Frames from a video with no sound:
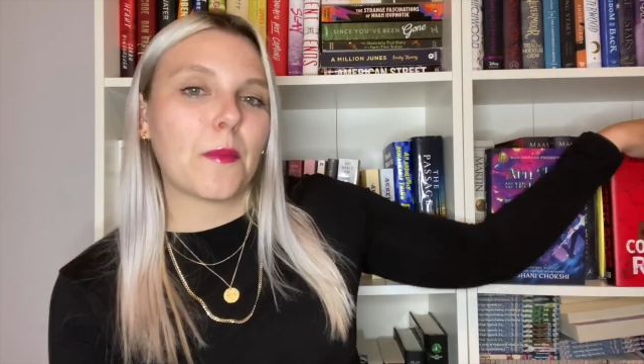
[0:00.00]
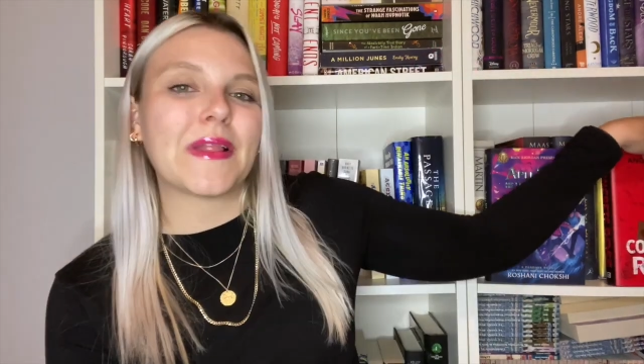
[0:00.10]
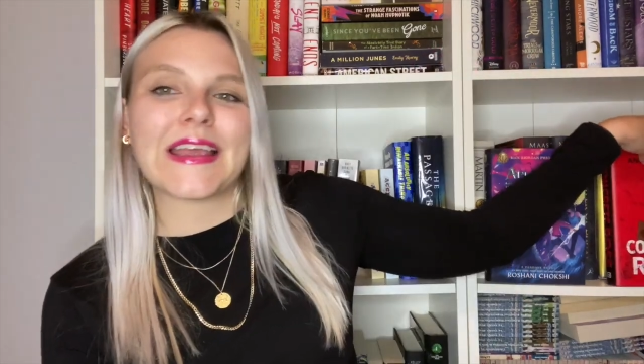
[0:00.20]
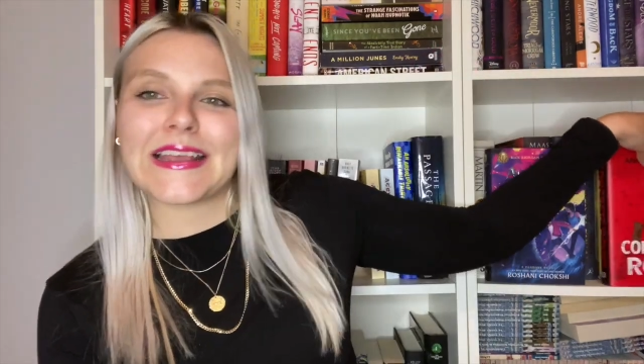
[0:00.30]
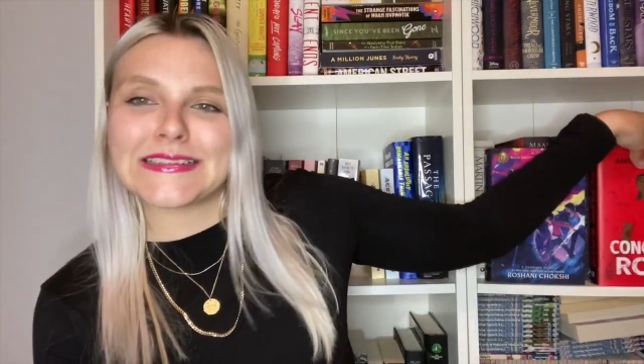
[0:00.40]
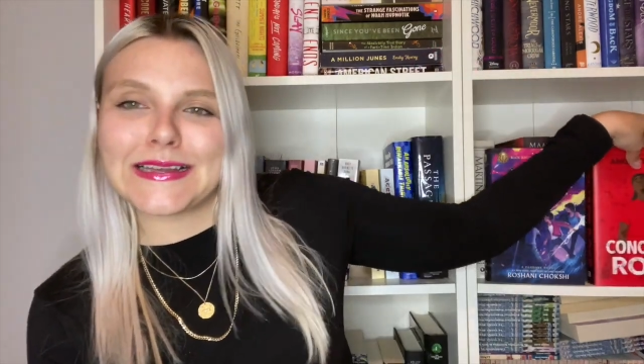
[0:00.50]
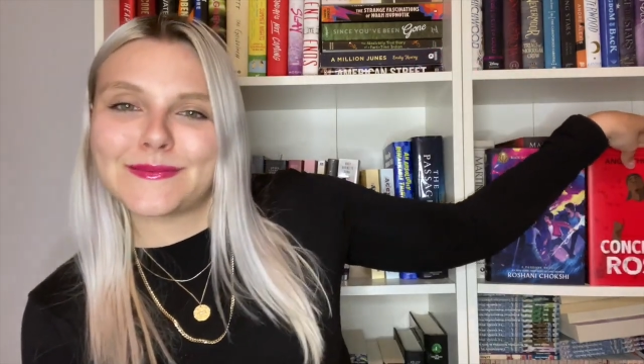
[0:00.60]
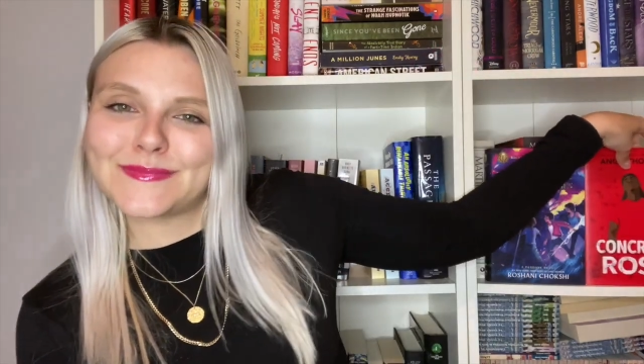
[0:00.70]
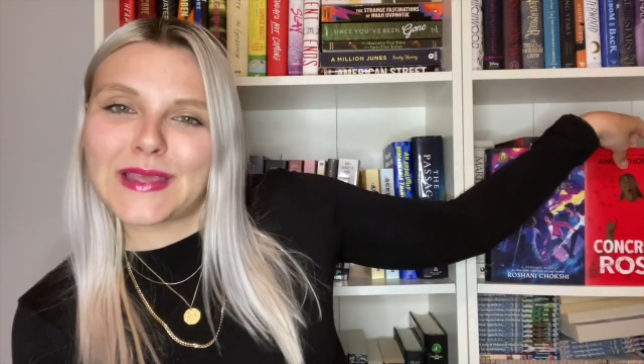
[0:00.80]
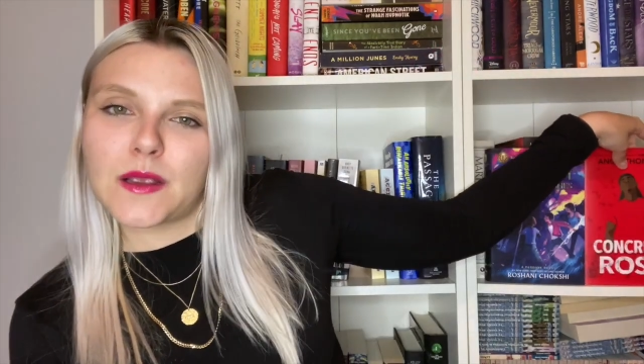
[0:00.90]
But like I
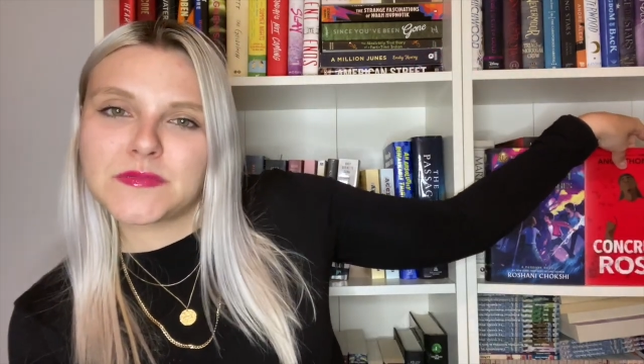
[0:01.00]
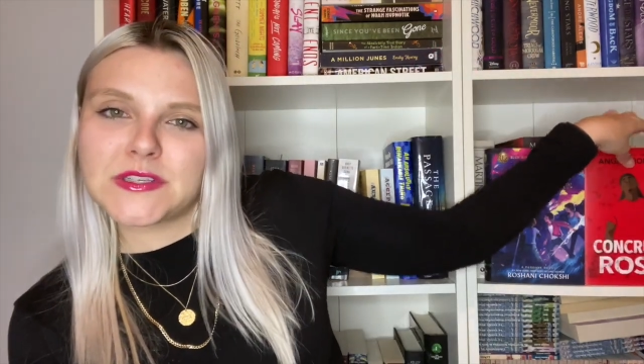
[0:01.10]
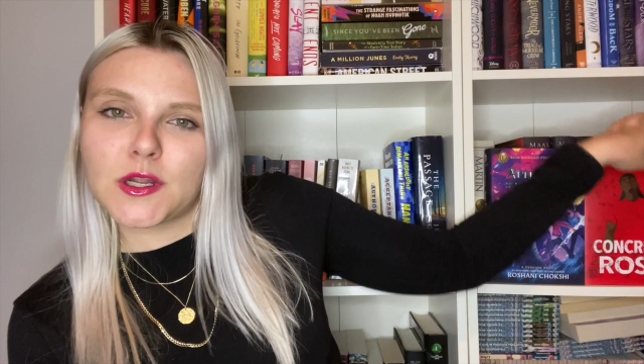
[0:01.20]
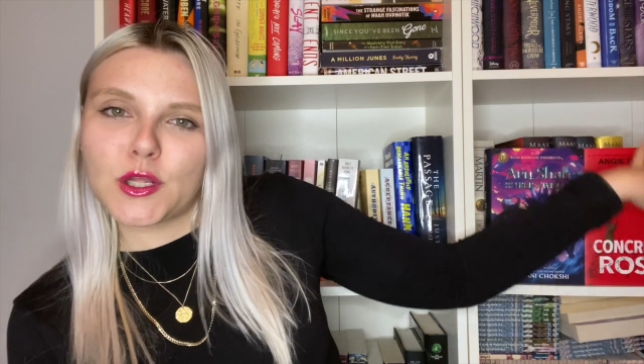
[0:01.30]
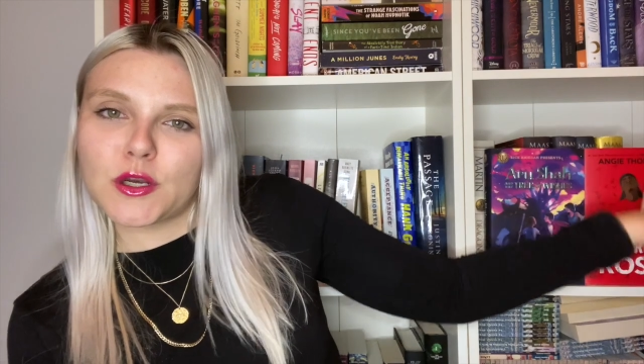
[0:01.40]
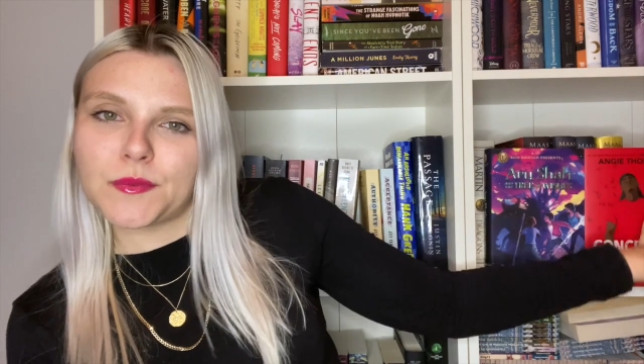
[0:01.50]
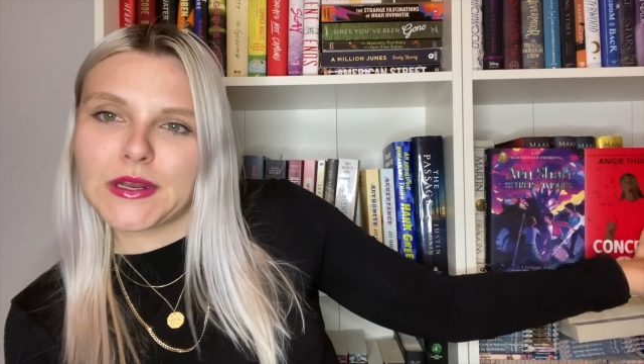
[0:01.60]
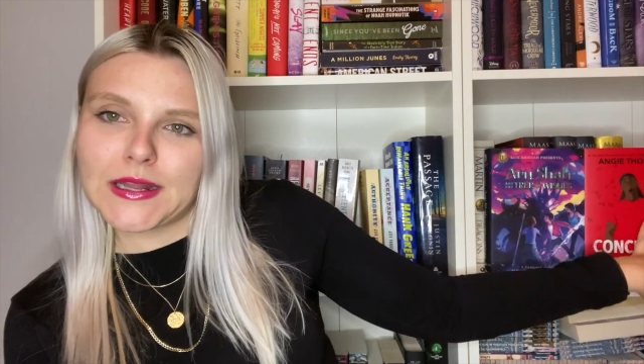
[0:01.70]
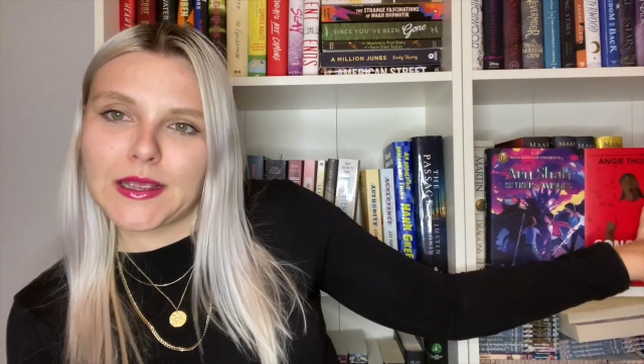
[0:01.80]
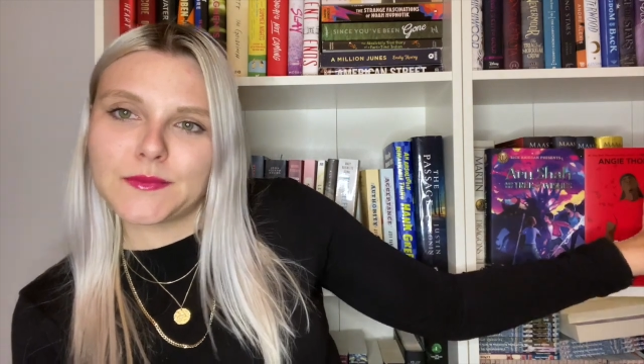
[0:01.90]
said, I'm still gonna
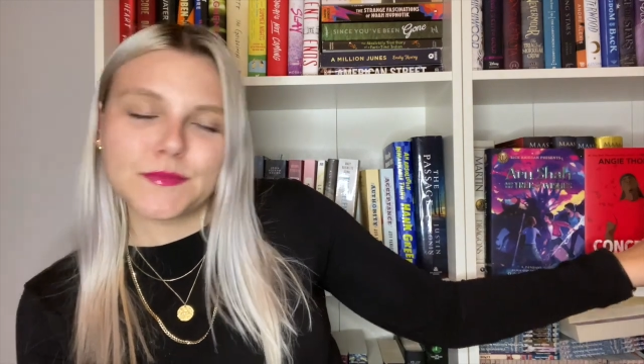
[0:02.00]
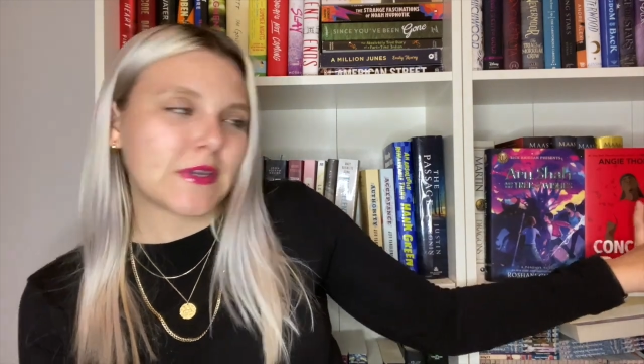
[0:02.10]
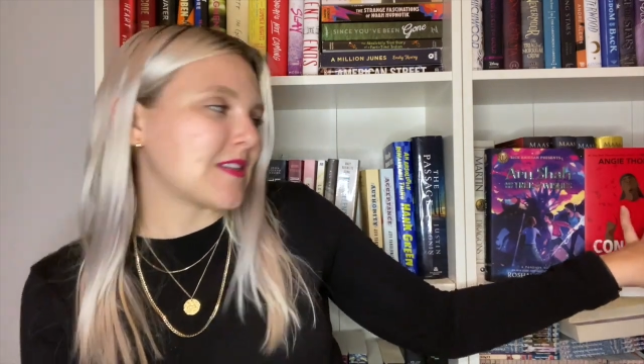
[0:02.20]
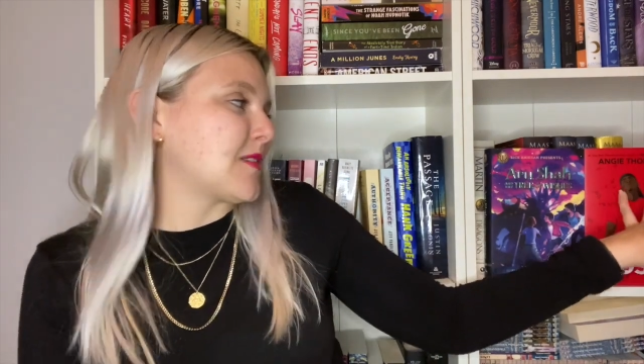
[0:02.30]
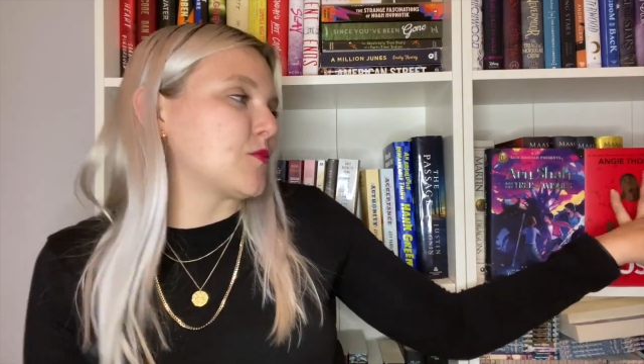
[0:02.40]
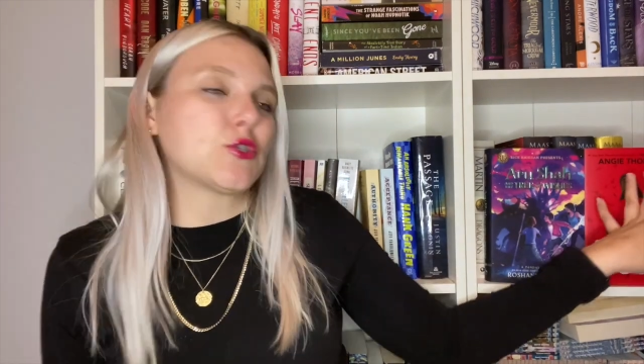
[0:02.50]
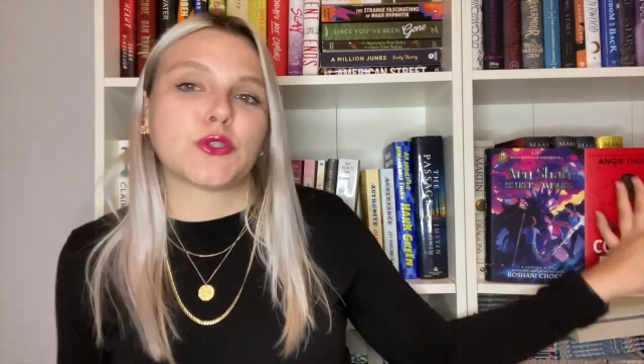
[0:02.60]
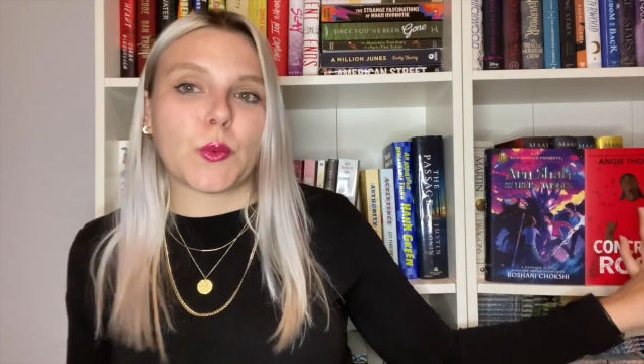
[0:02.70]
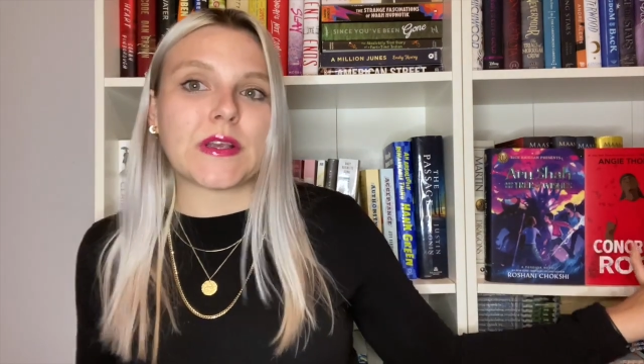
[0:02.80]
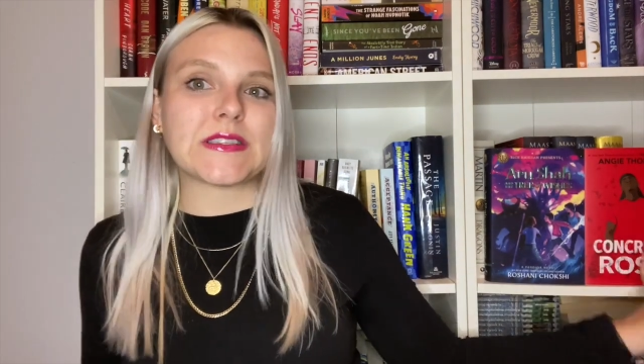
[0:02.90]
read that because I'm
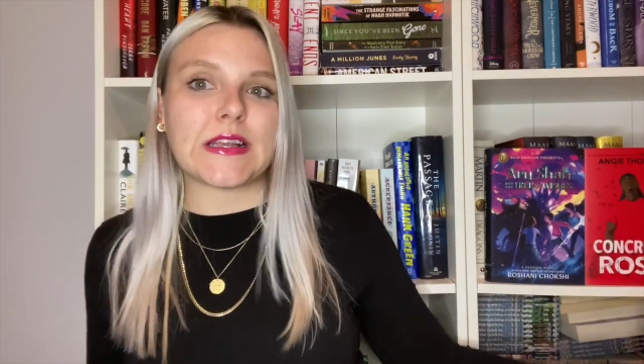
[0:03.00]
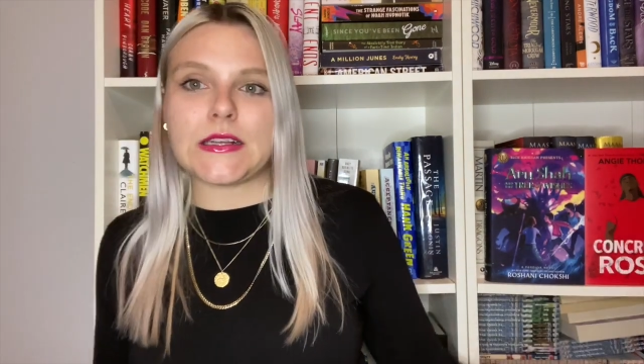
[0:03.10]
so excited.